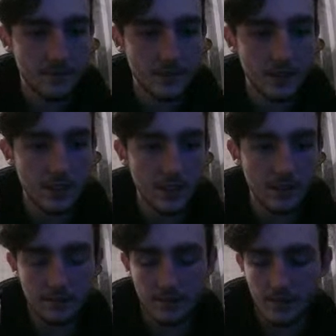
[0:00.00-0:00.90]

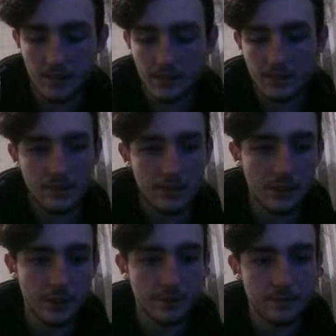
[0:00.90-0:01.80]
Yep.
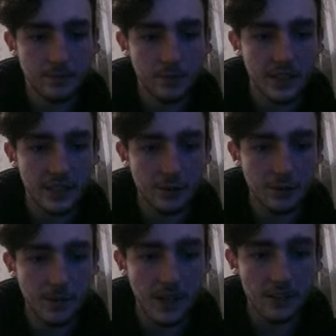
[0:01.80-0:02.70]
Nope. We need to get rid
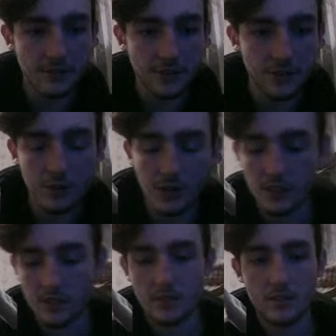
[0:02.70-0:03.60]
of path, not door.
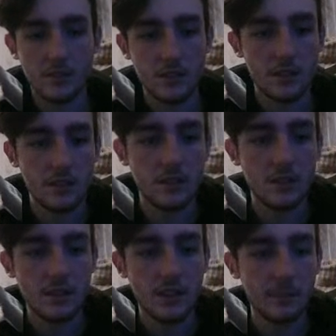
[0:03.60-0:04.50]

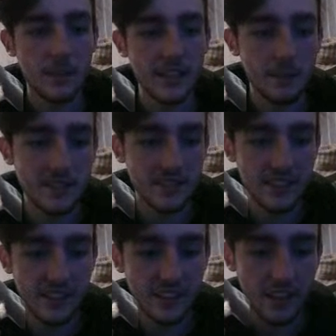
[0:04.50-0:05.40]
Can't make that mistake
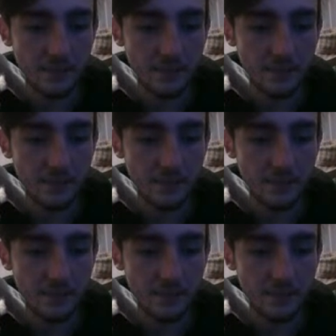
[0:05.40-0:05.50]
again.